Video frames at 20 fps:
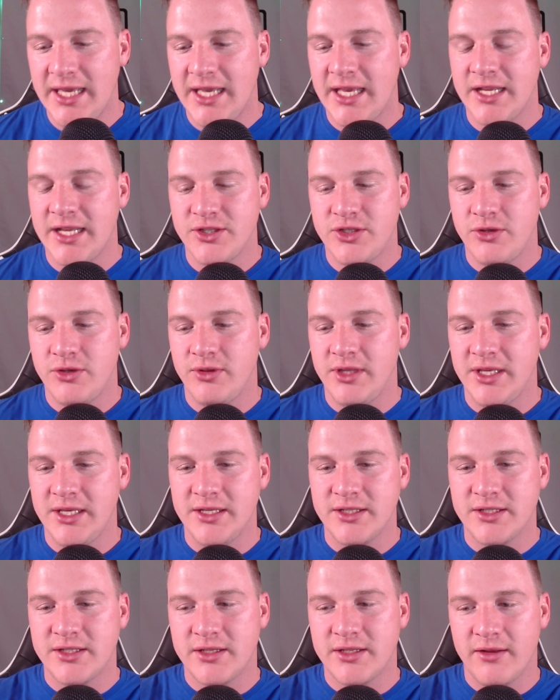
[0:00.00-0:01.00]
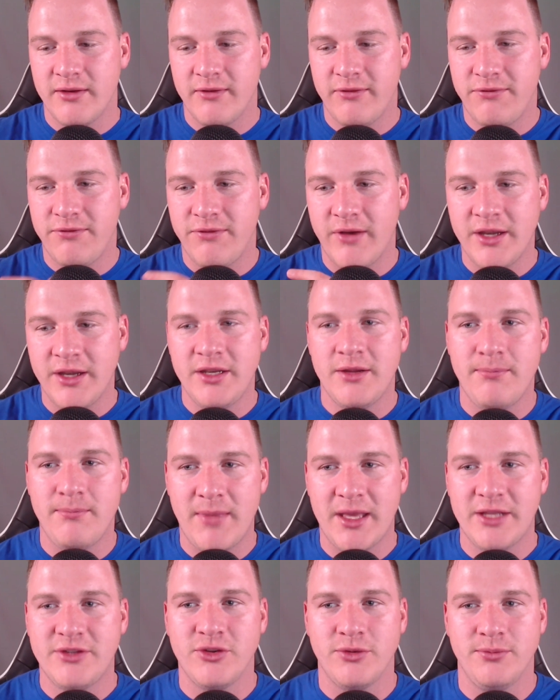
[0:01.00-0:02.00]
into these
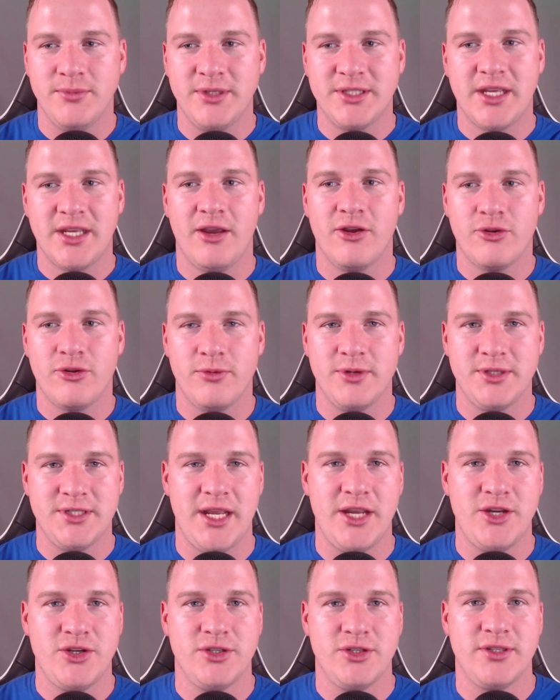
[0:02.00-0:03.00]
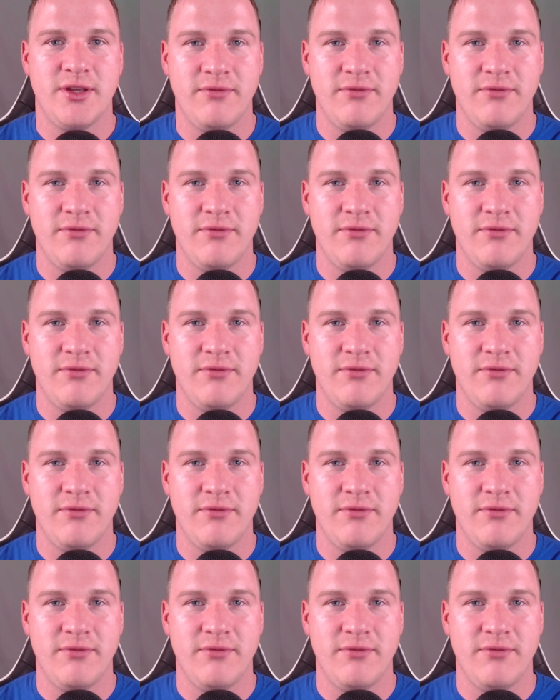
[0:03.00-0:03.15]
fundamental mischaracterizations